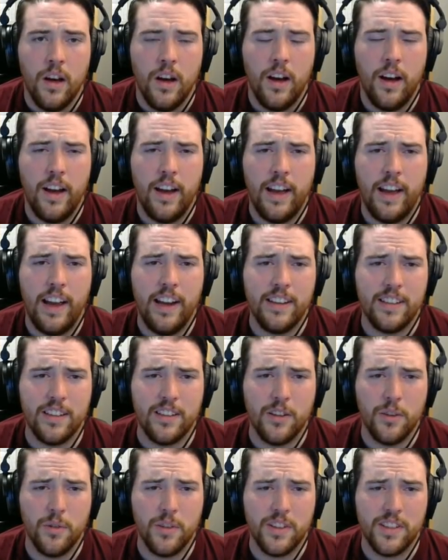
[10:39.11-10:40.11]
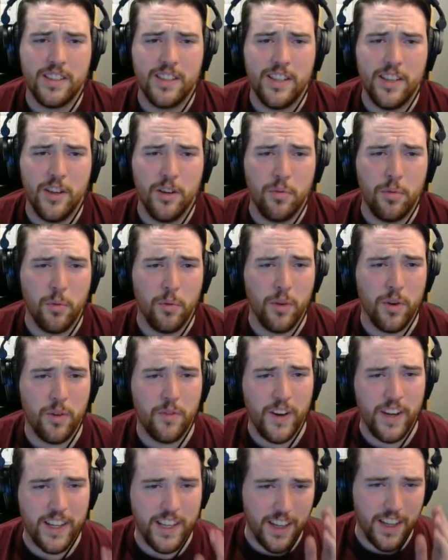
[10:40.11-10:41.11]
I hate to do this to you, but what
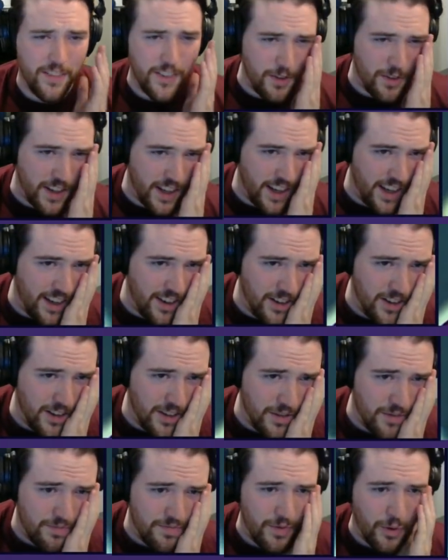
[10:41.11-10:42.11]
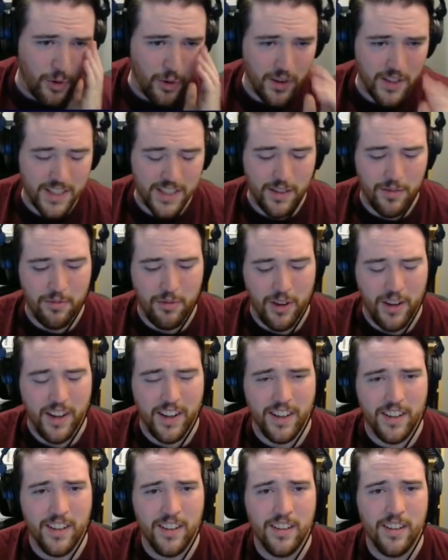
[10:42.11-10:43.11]
if I give you the ill fortune
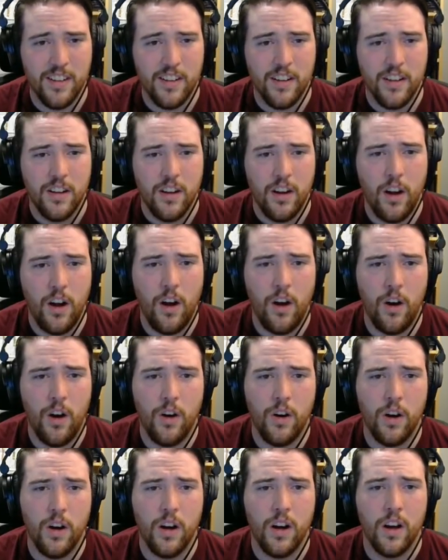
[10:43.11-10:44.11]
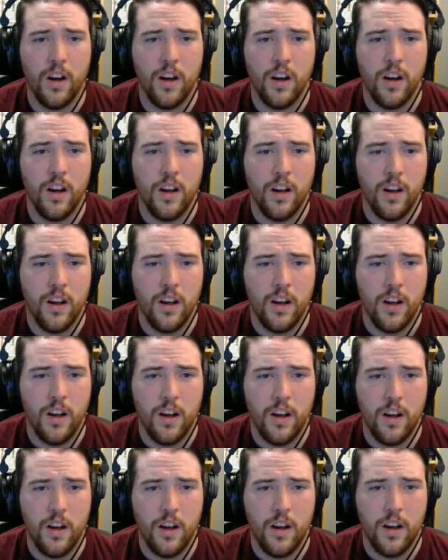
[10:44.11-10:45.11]
one? Oh. Ah.
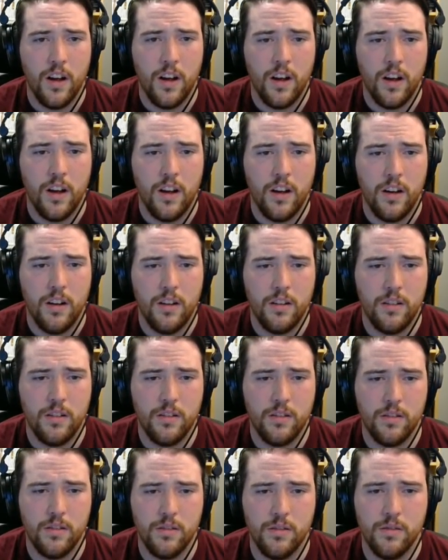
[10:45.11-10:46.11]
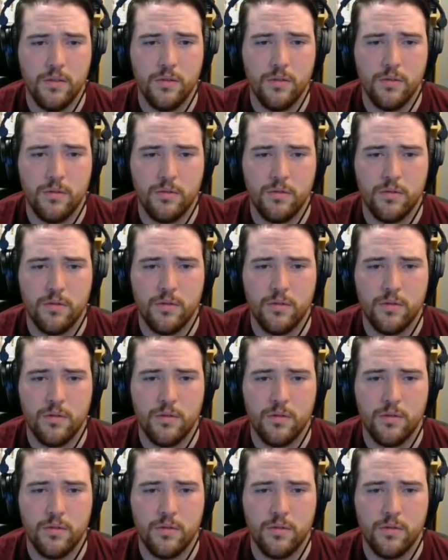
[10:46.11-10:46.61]
Oh.